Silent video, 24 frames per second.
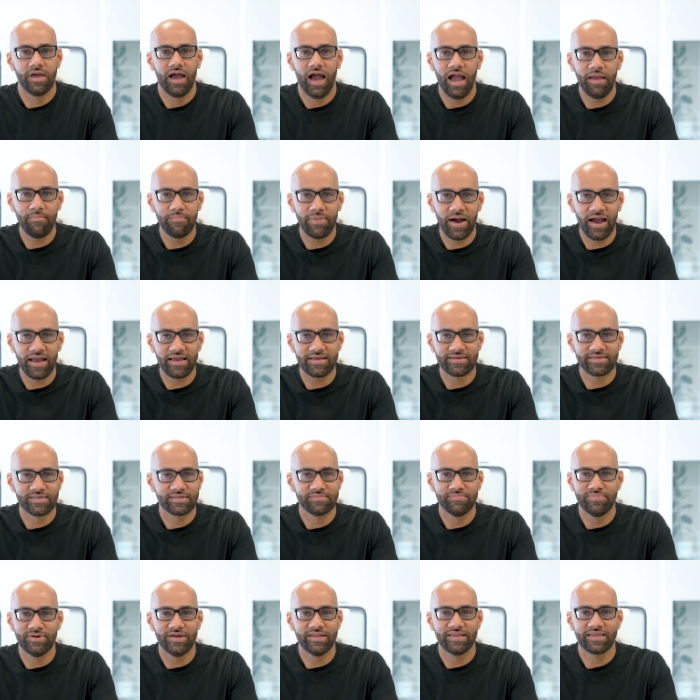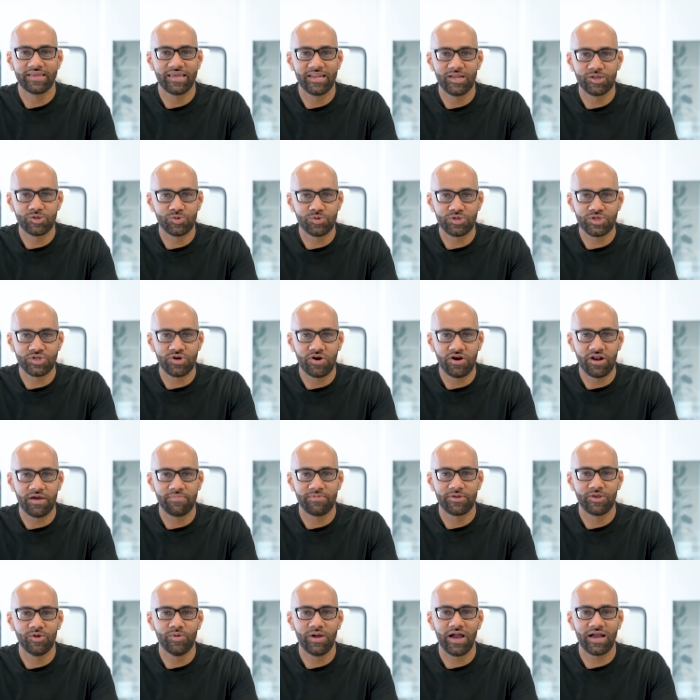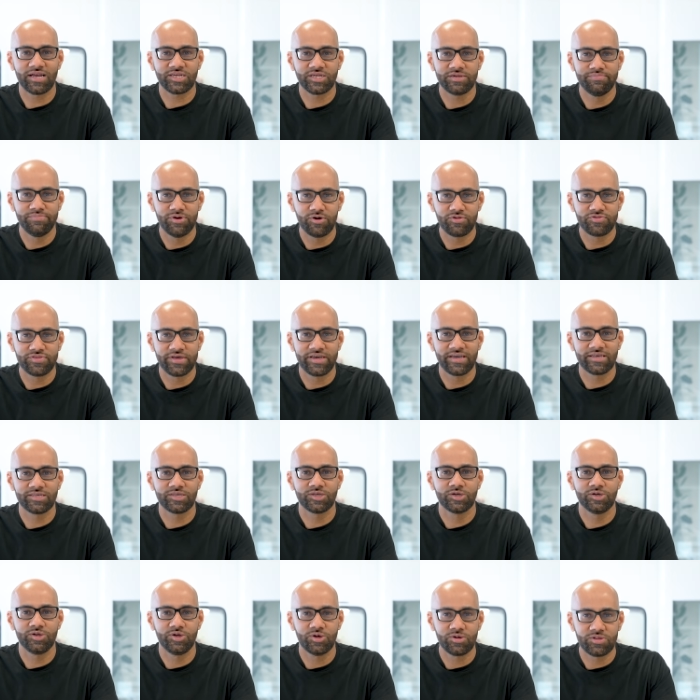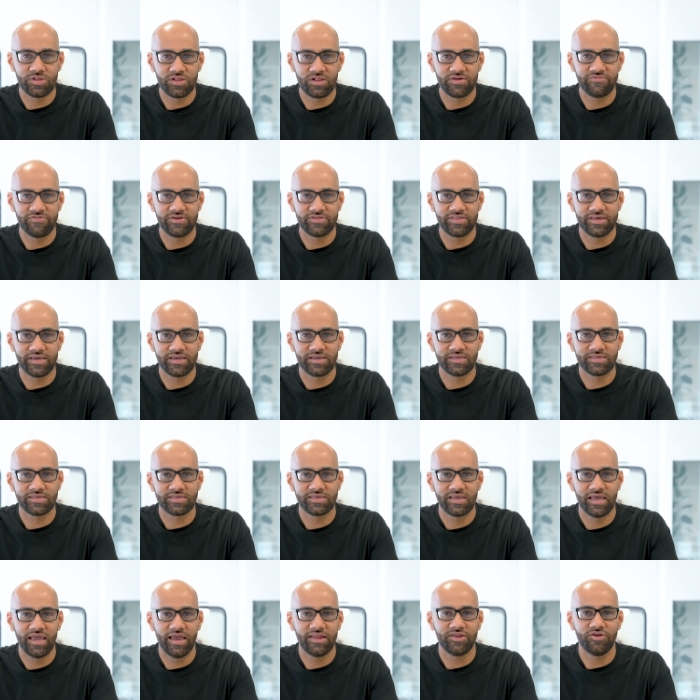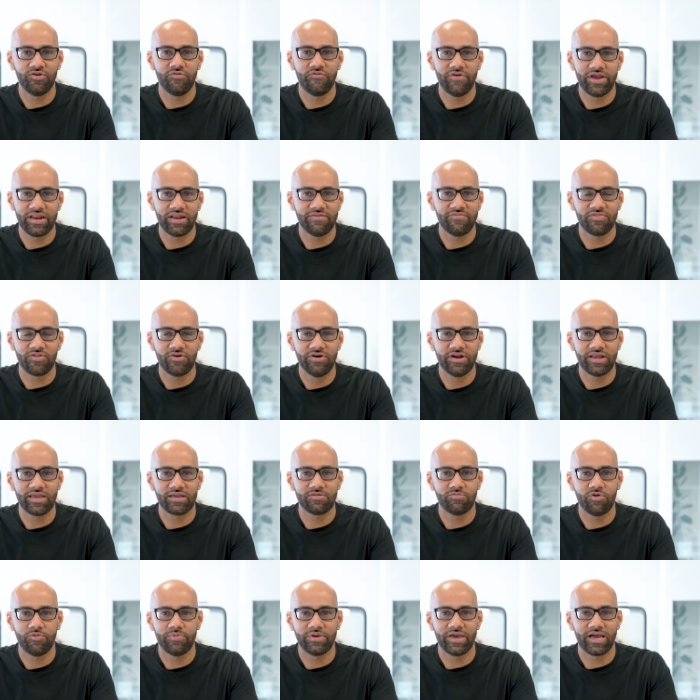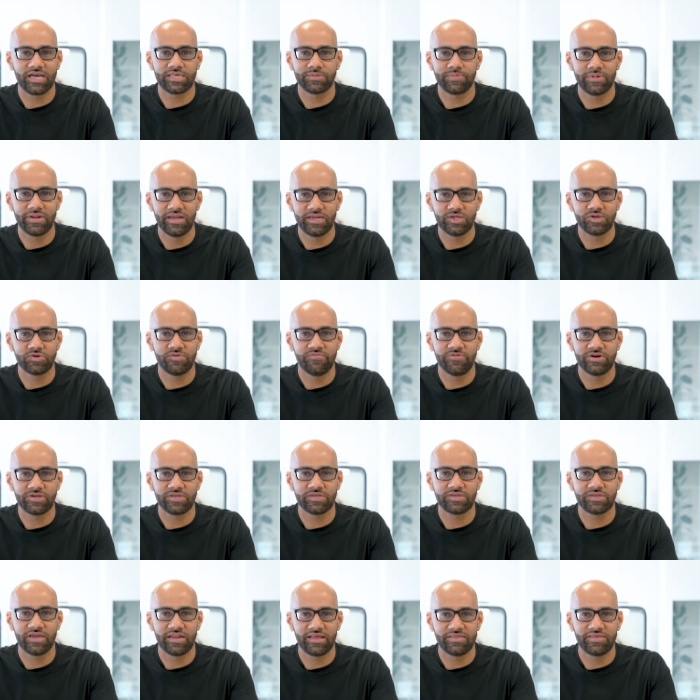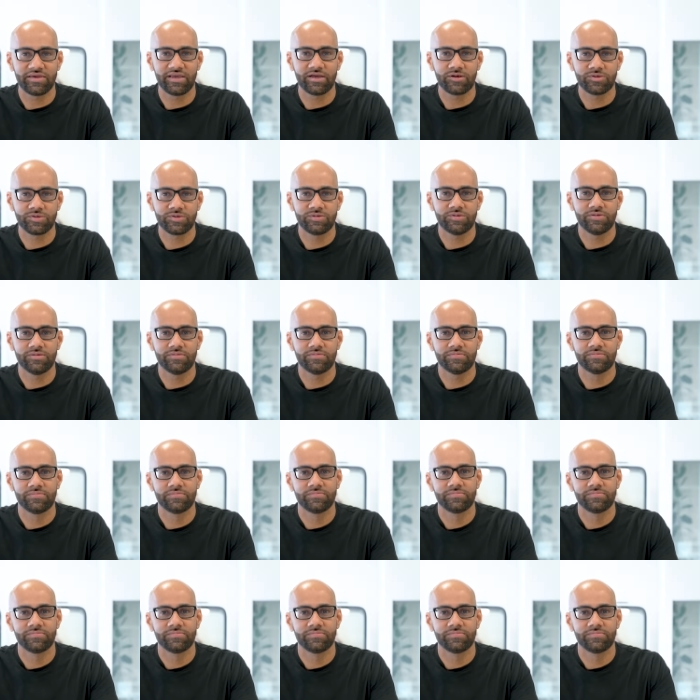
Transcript: I'm biased, but get into a startup. You'll actually build things, you'll deliver things, and your rate of learning will be exponential versus anything else you do.